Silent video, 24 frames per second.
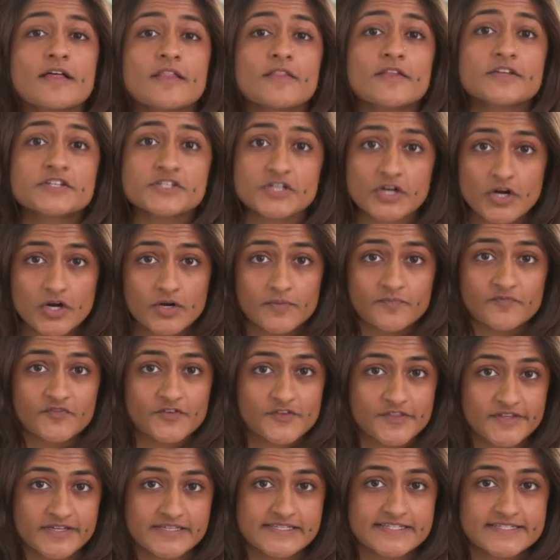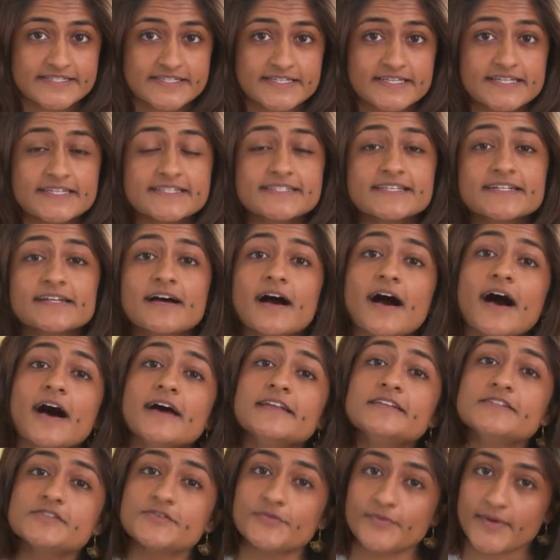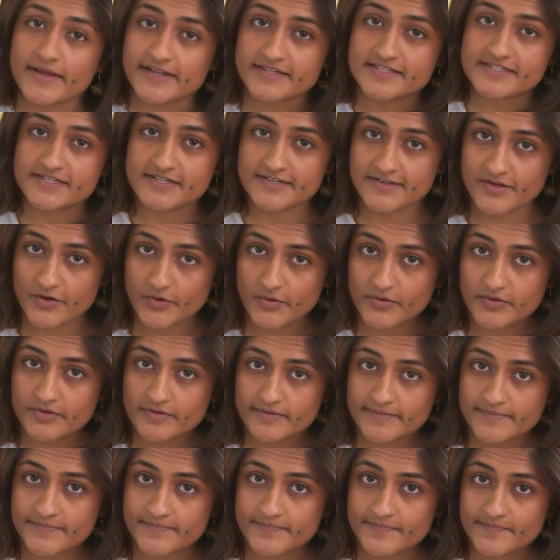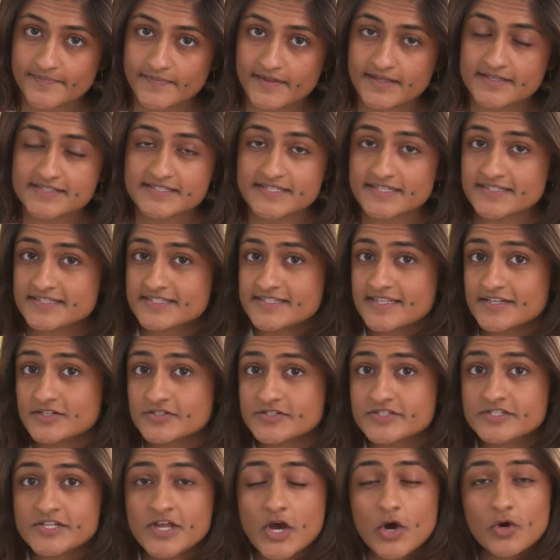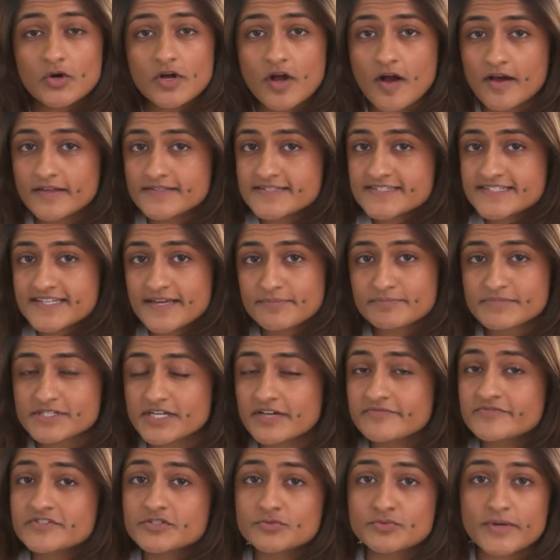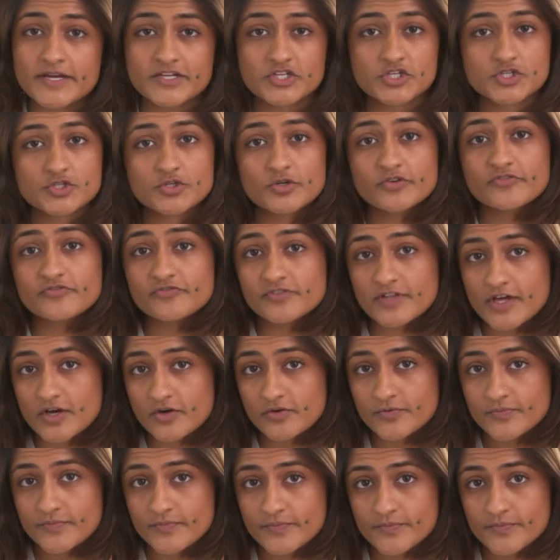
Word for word: The term for this is an undirected node, since there's no concept of directional flow.